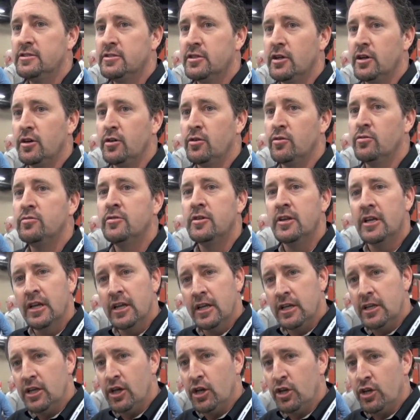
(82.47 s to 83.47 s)
So
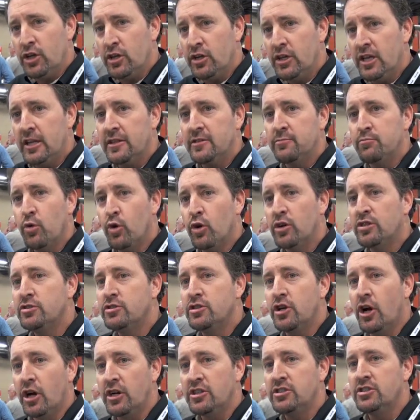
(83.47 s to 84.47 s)
you know, you get more
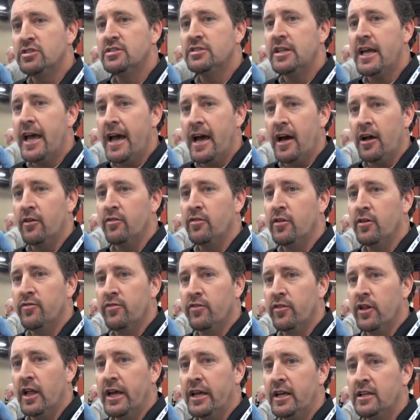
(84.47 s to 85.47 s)
starches out of the
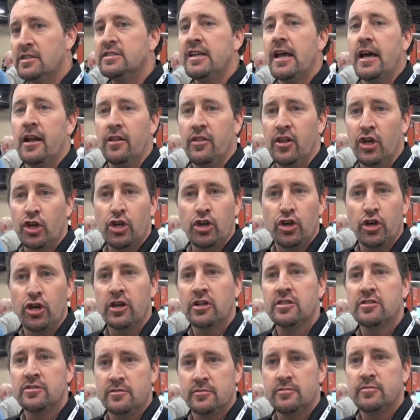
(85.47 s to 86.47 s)
flakes, out of the
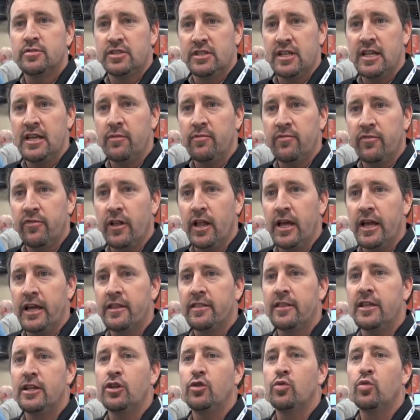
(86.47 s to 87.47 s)
cooked steam
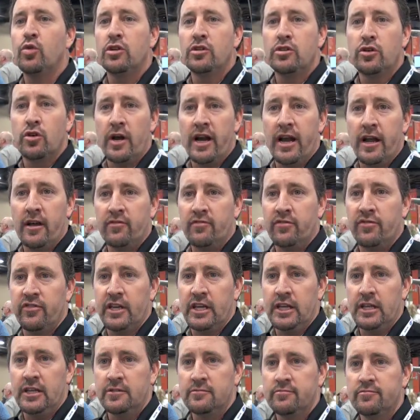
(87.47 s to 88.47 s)
flake than you would ground
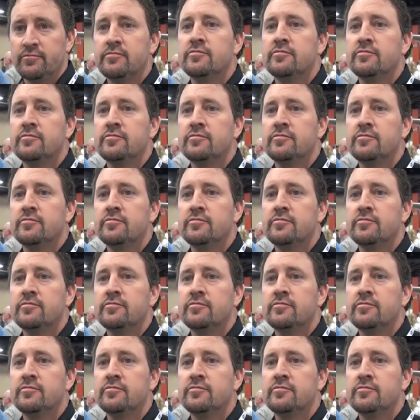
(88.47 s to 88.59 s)
feed.